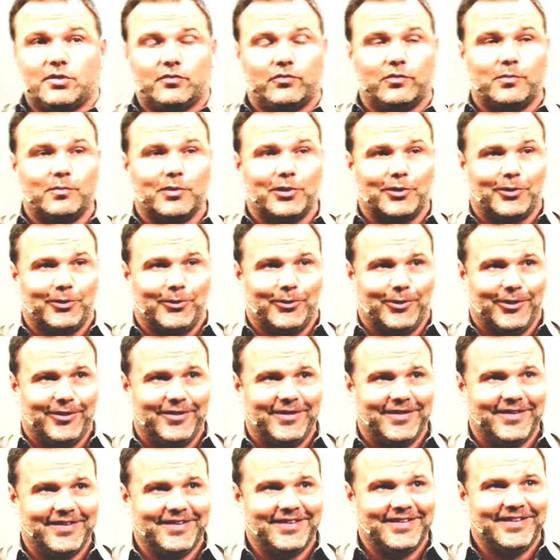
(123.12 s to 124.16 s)
from the Lord.
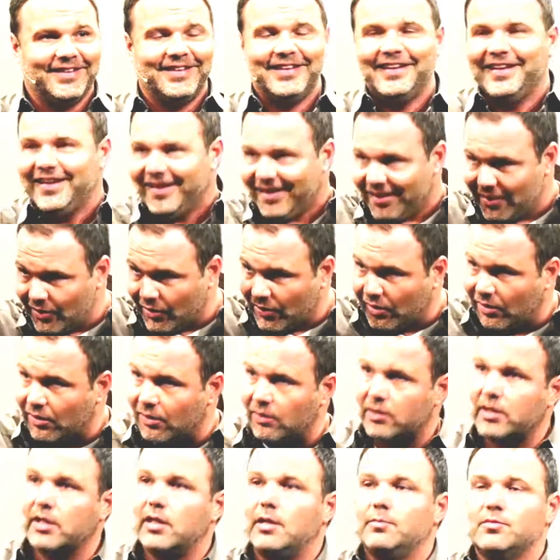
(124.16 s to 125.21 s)
It all
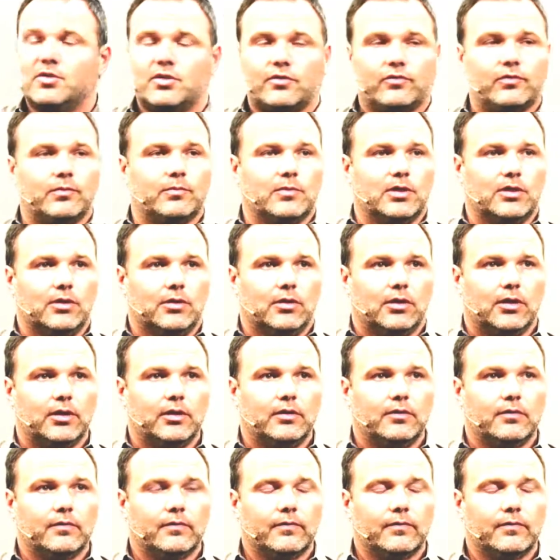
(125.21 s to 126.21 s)
comes from the Lord.